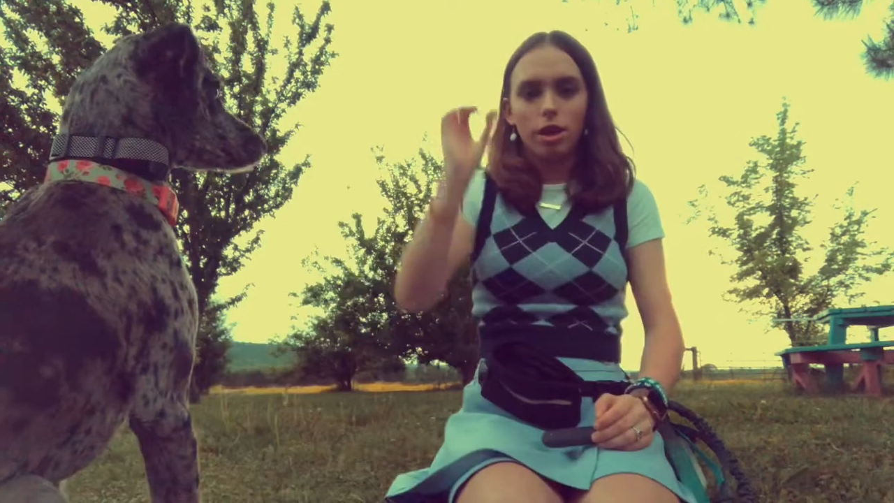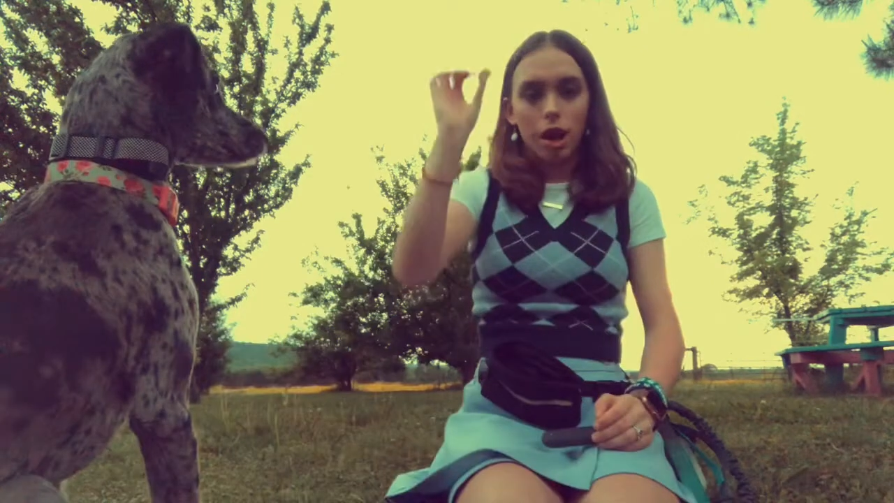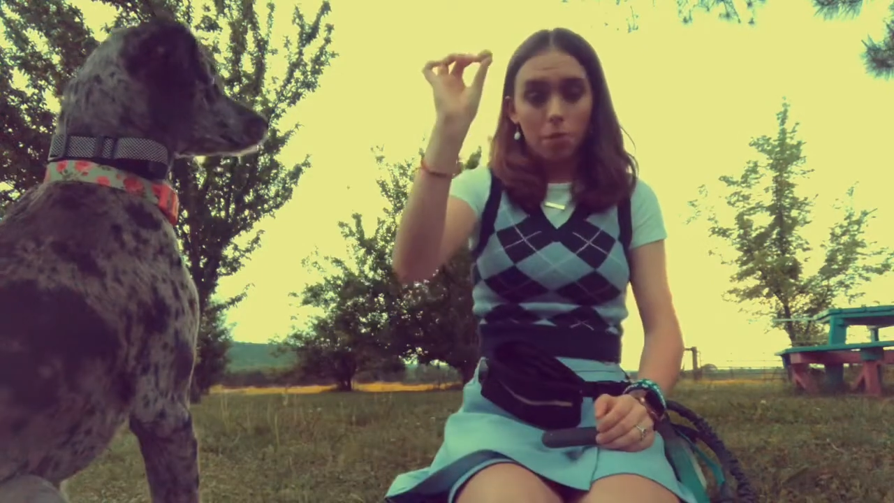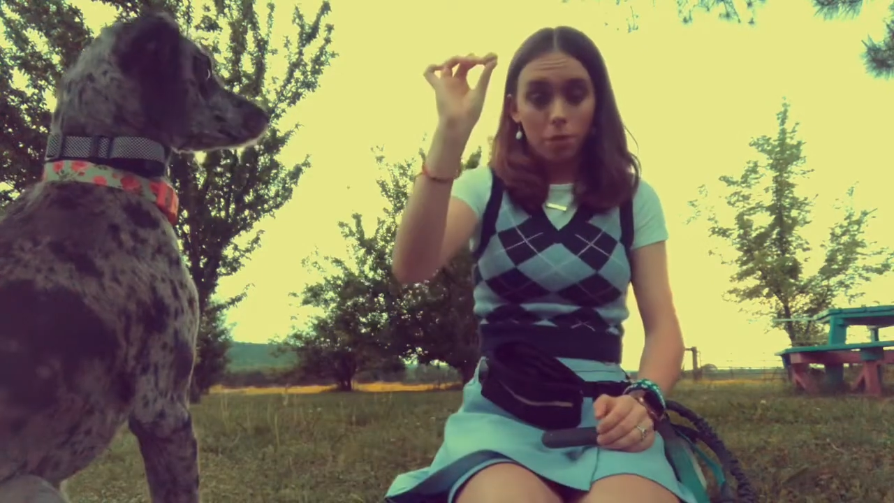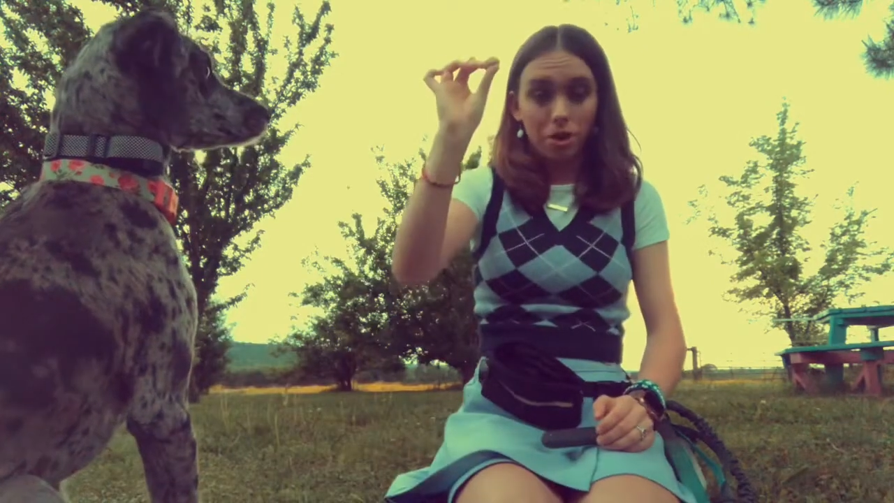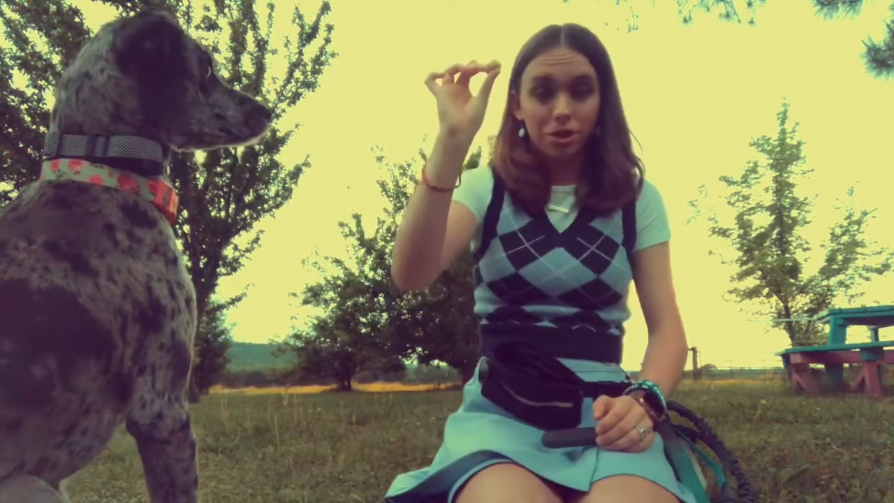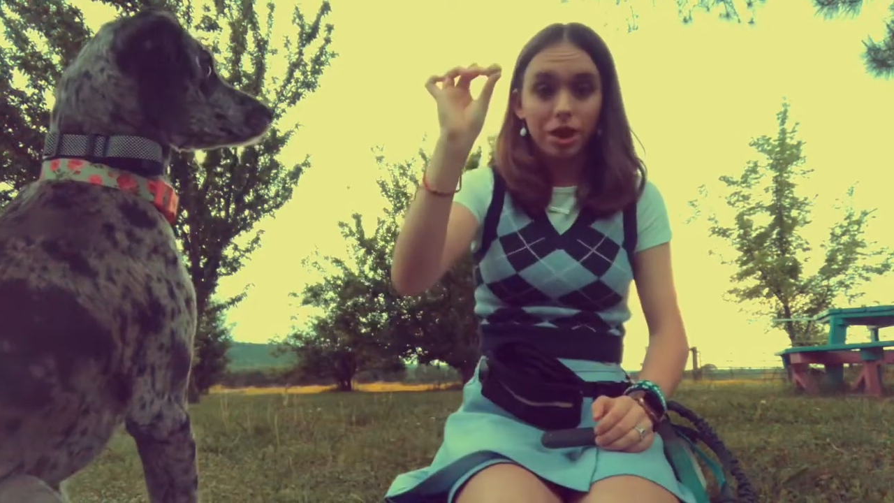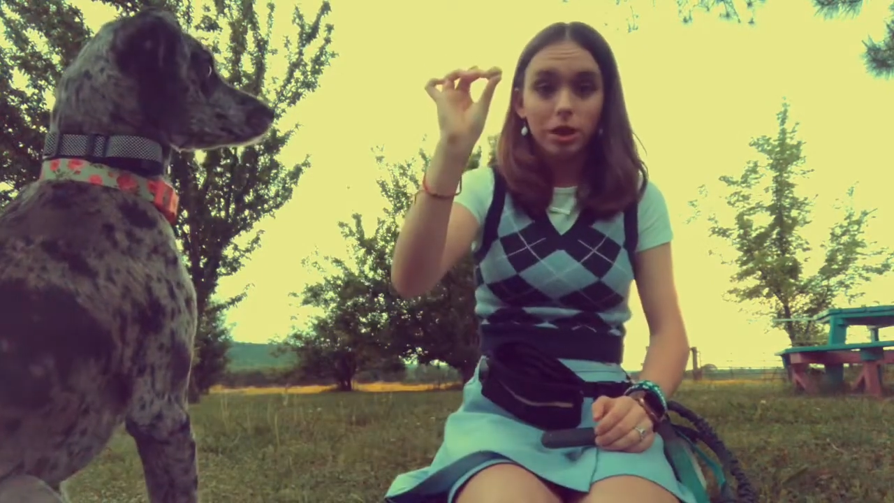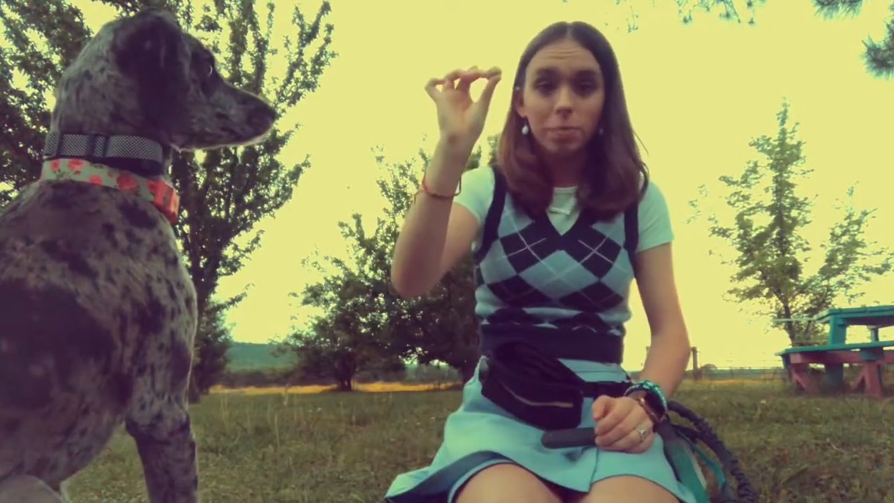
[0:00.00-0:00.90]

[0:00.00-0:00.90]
I'm going to take the